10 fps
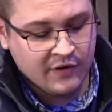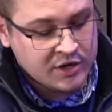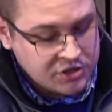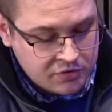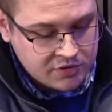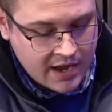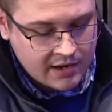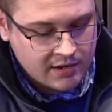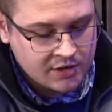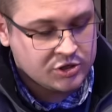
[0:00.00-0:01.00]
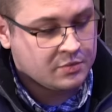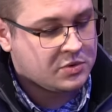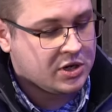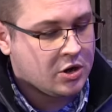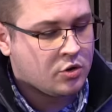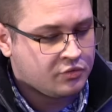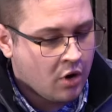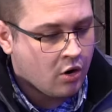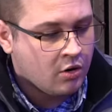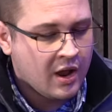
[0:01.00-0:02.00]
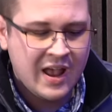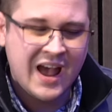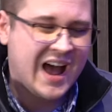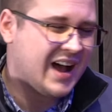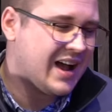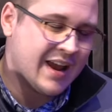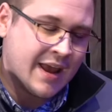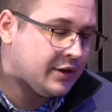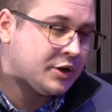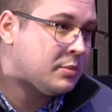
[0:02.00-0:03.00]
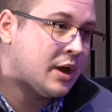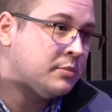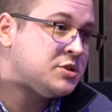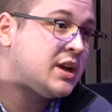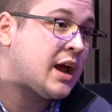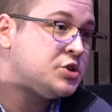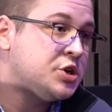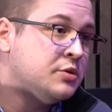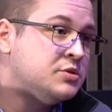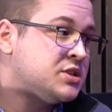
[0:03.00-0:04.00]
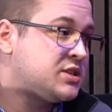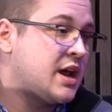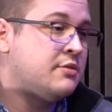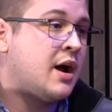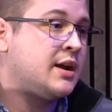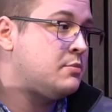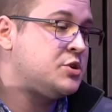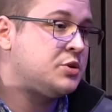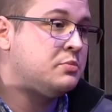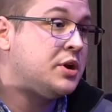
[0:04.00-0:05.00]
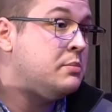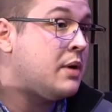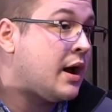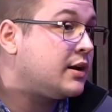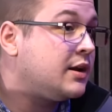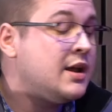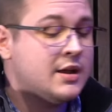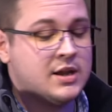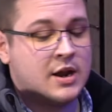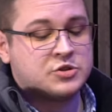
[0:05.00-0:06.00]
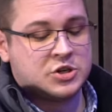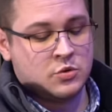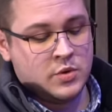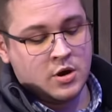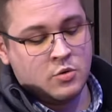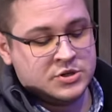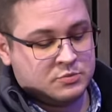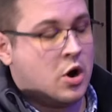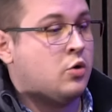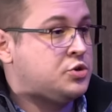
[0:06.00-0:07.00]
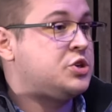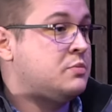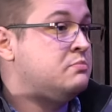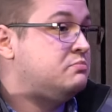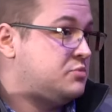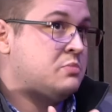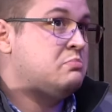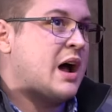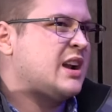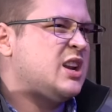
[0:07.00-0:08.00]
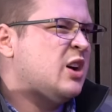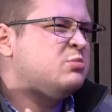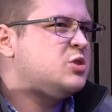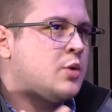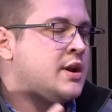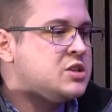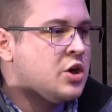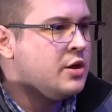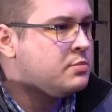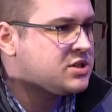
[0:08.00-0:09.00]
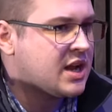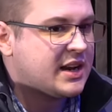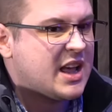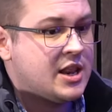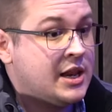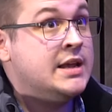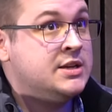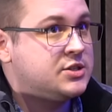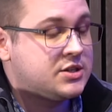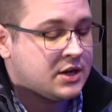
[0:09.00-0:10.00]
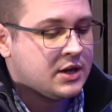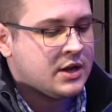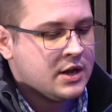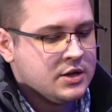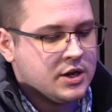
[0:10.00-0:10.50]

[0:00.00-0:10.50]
I do that and something goes wrong, I ain't going to be able to catch you to say, right, give me some money back. You know, so we always hold some back, you know, 20, 30% at least, yeah.